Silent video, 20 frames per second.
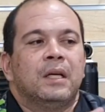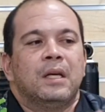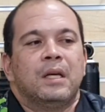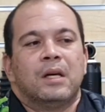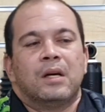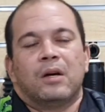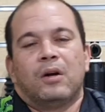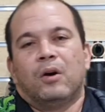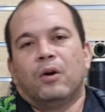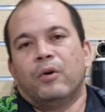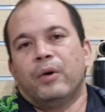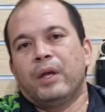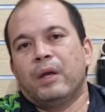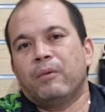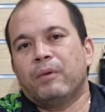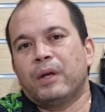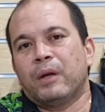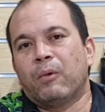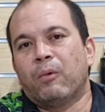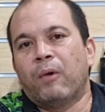Going
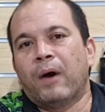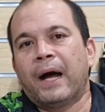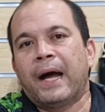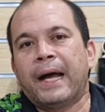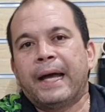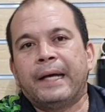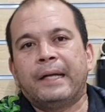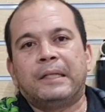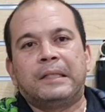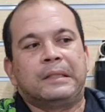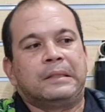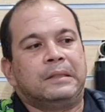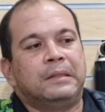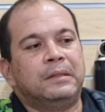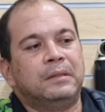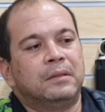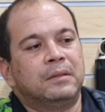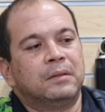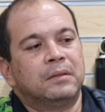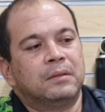with a wild,
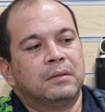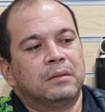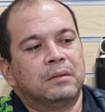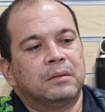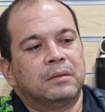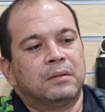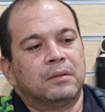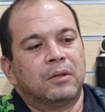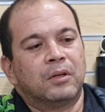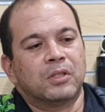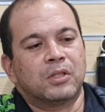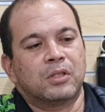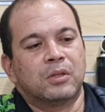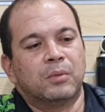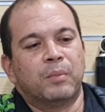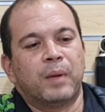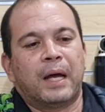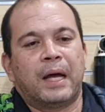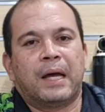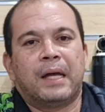
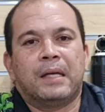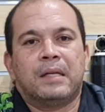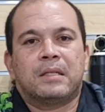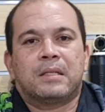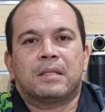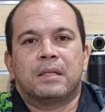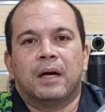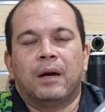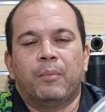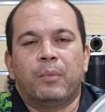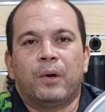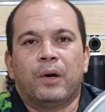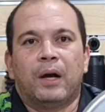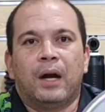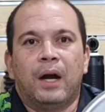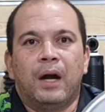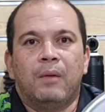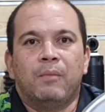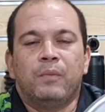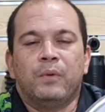customized upper
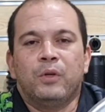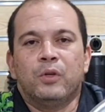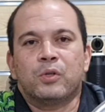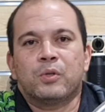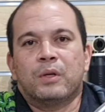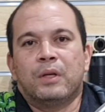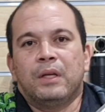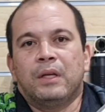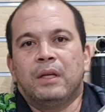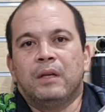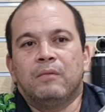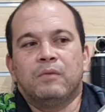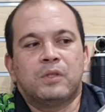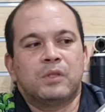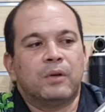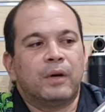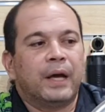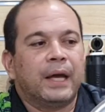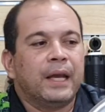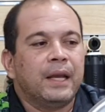arm usually gives
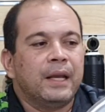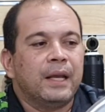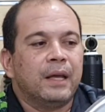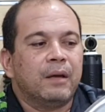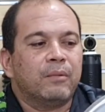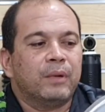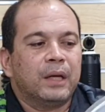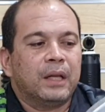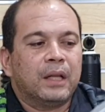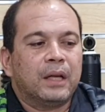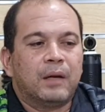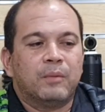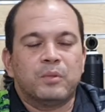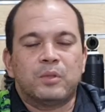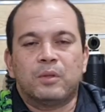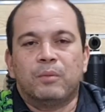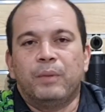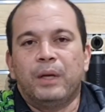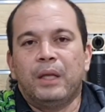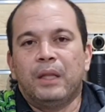you a headache when it comes
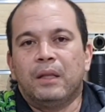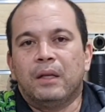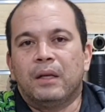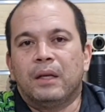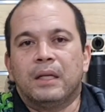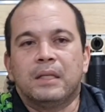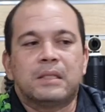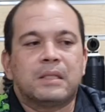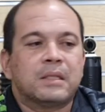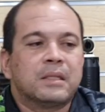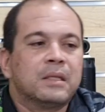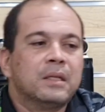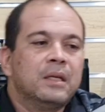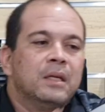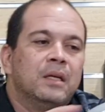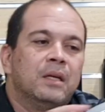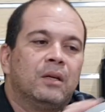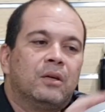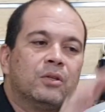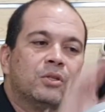to maintenance,
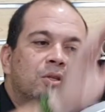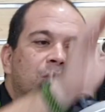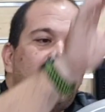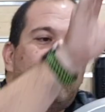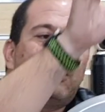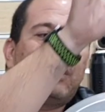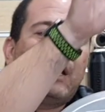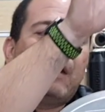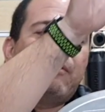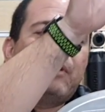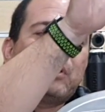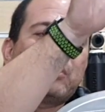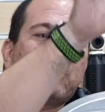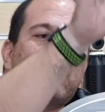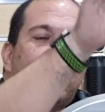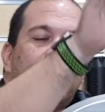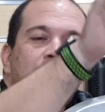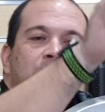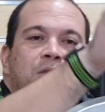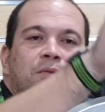because you don't have a
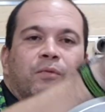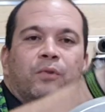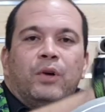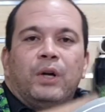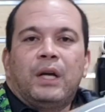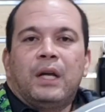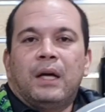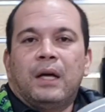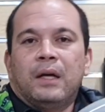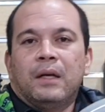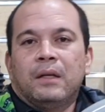source for the